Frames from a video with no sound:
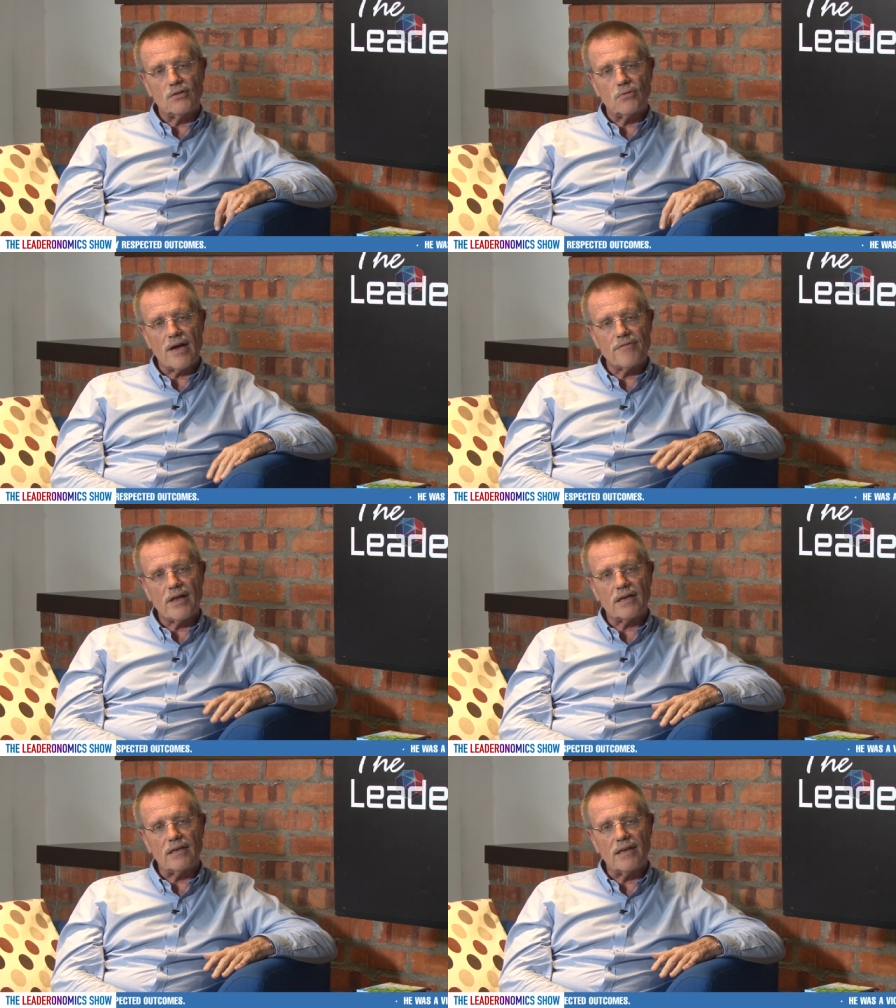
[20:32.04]
to have
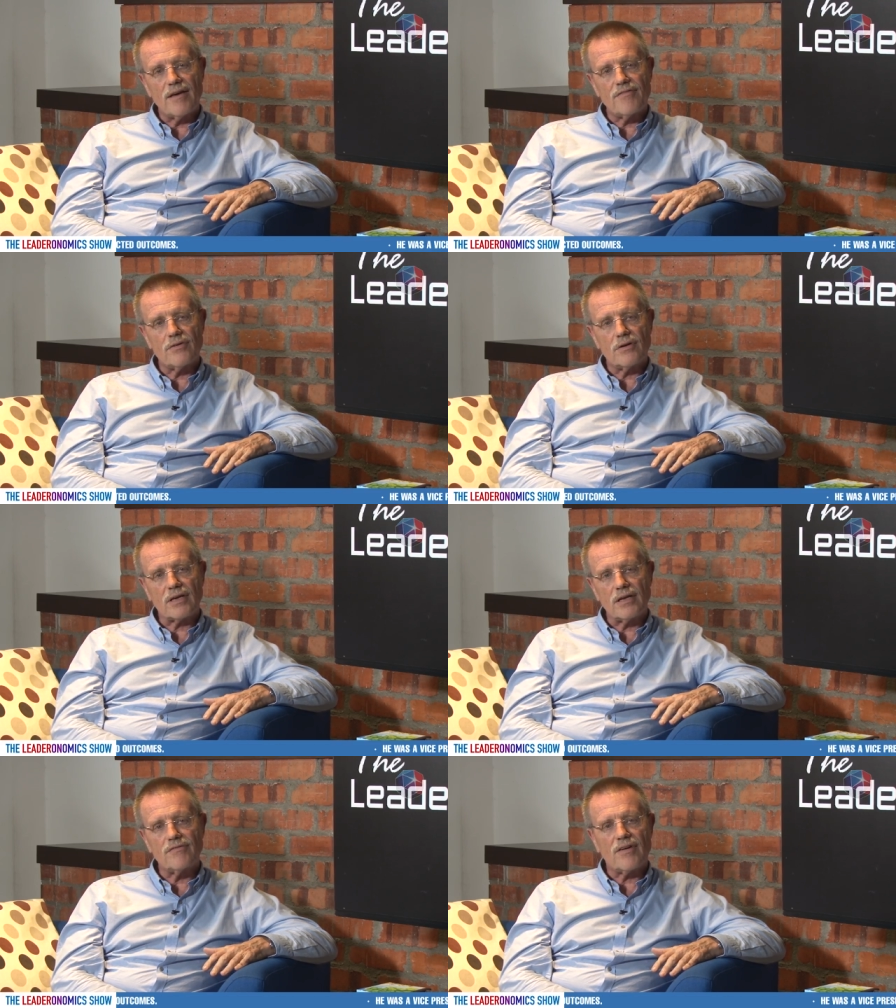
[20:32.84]
that never
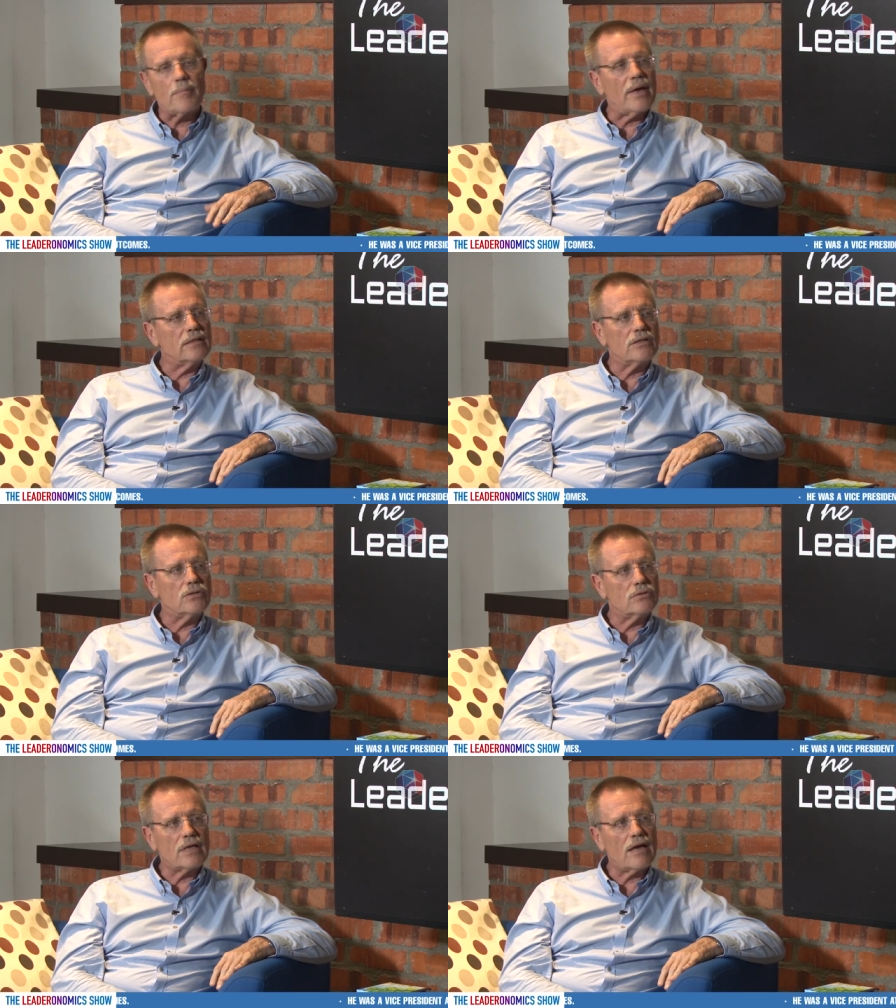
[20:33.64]
give up
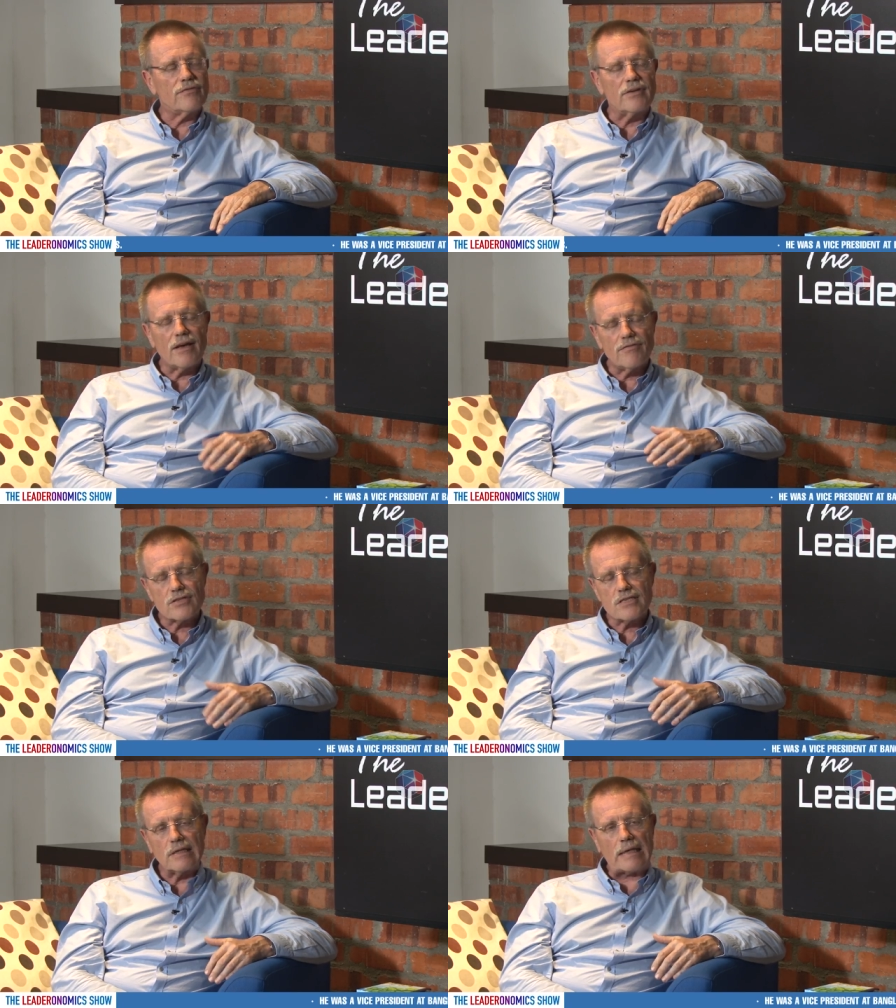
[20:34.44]
attitude. I've
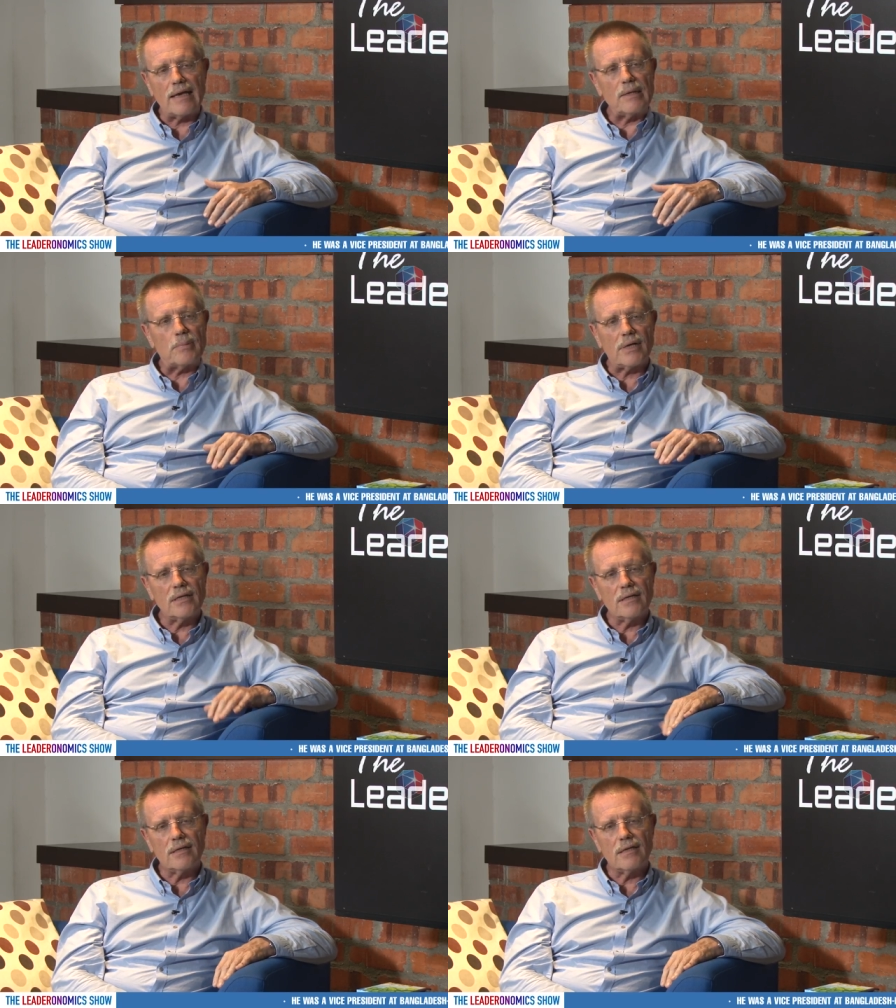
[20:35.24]
never seen
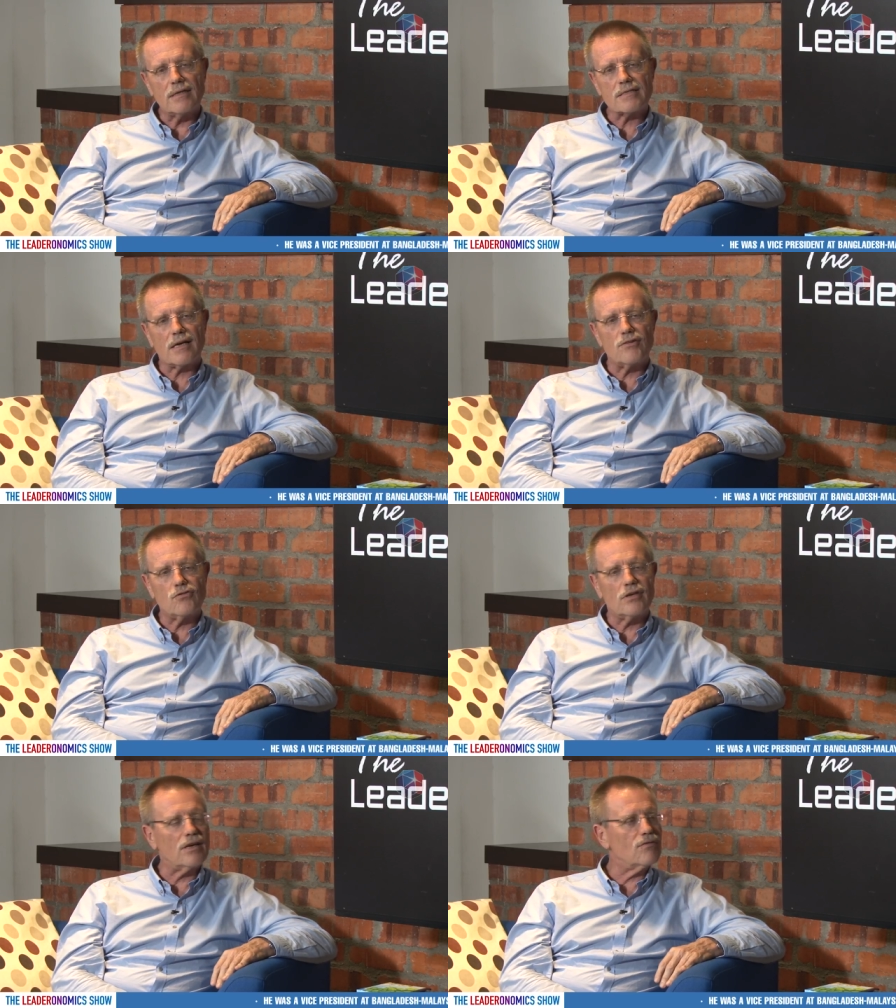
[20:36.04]
anybody in this
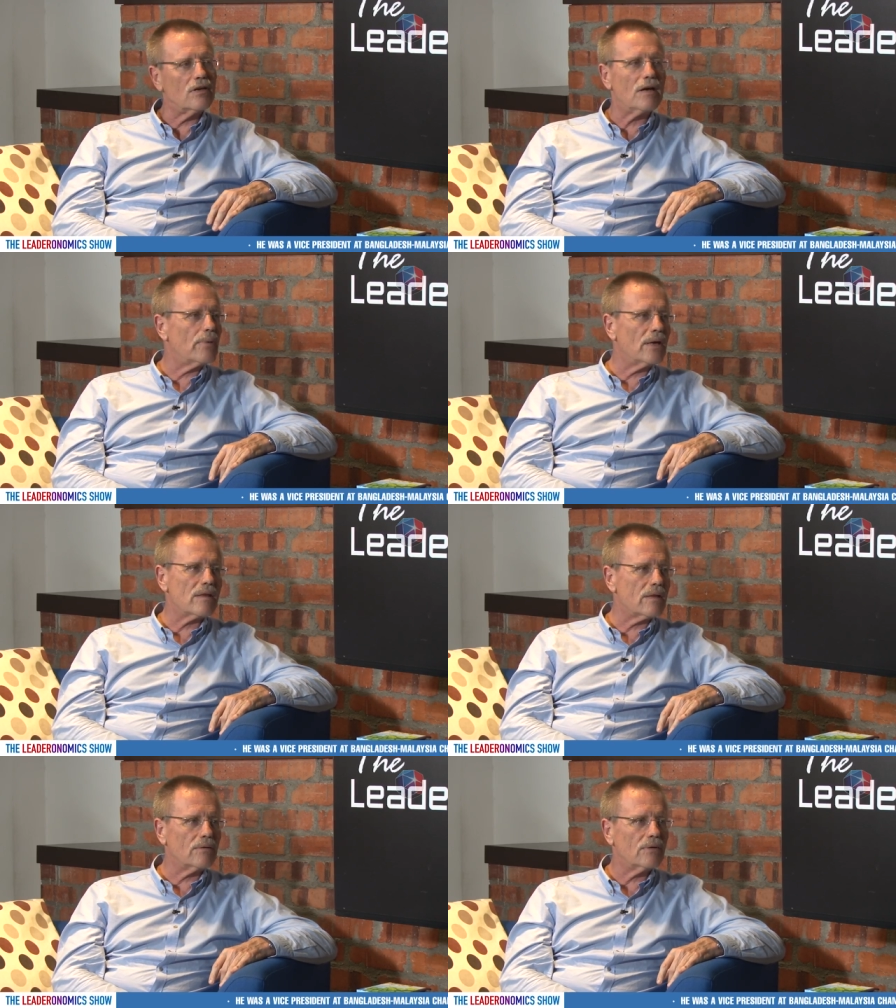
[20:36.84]
country giving up
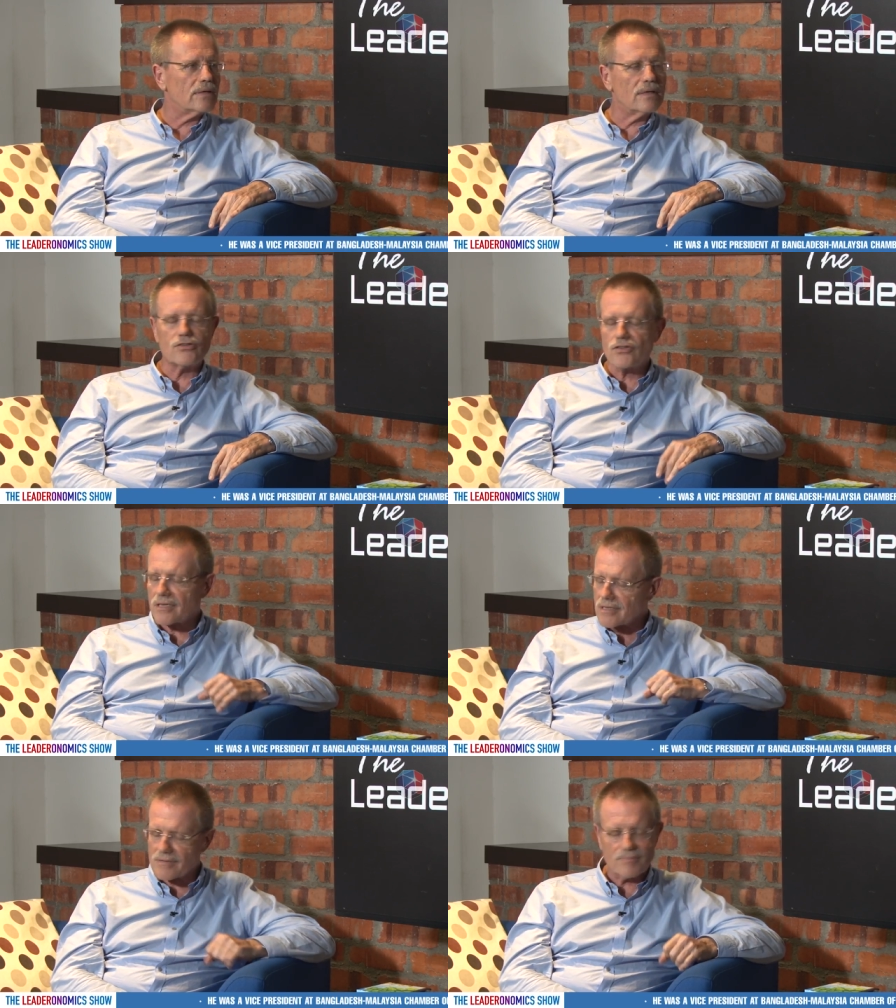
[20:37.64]
anything. Right? They
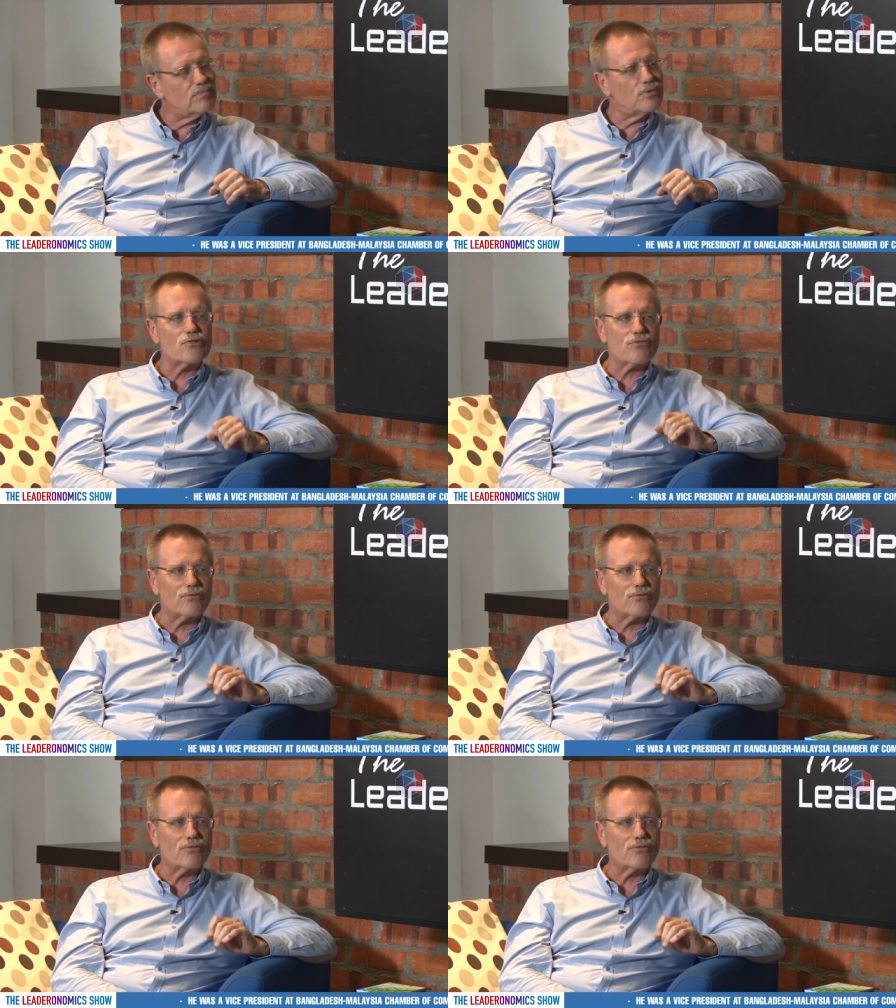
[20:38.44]
just push.